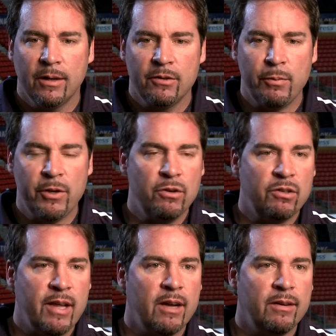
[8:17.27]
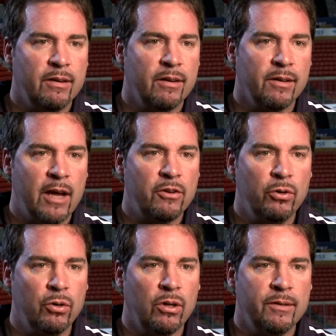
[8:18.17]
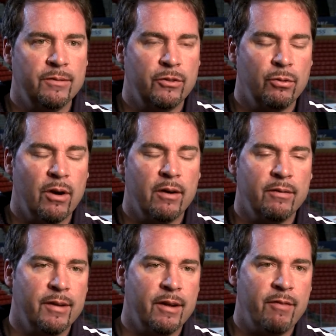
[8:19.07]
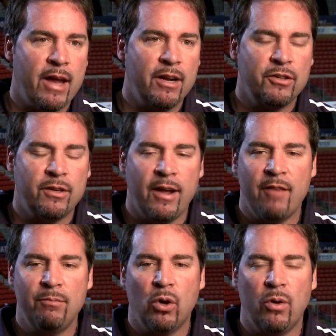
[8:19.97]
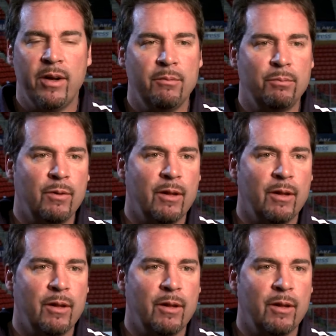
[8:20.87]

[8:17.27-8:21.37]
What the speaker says: So we used that tool to our advantage to have him go there,